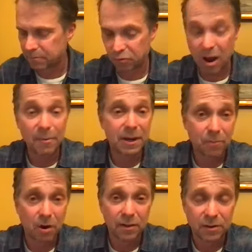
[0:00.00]

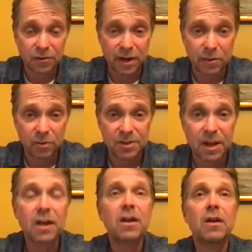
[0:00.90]
prominent part of their training,
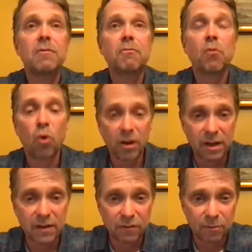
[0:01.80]
was
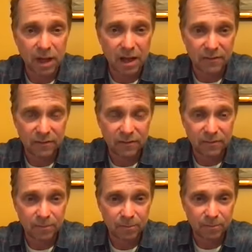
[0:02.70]
working from life,
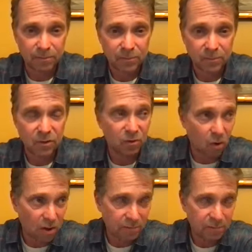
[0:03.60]

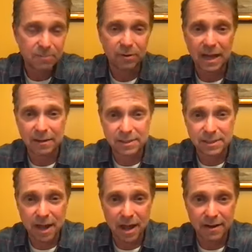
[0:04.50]
drawing people
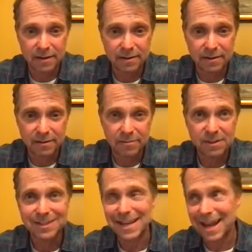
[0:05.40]
outside,
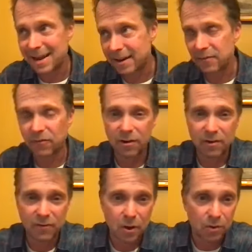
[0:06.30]
standing in
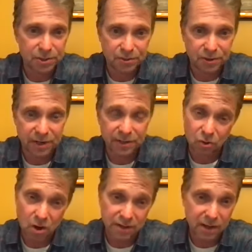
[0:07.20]
front of an oak tree and
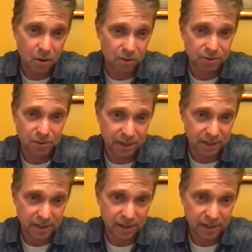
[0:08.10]
drawing the oak tree.